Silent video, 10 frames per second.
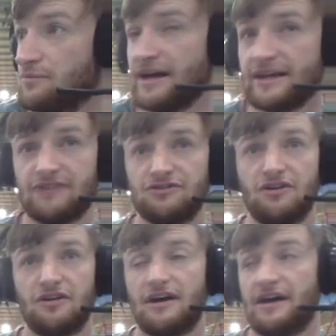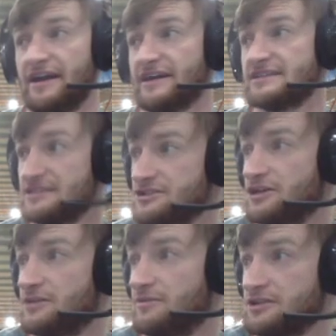Black have done an excellent
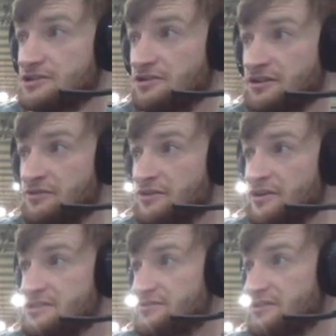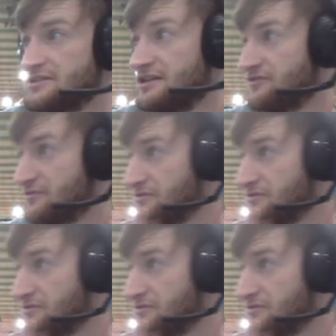job on shutting down Ross this first half.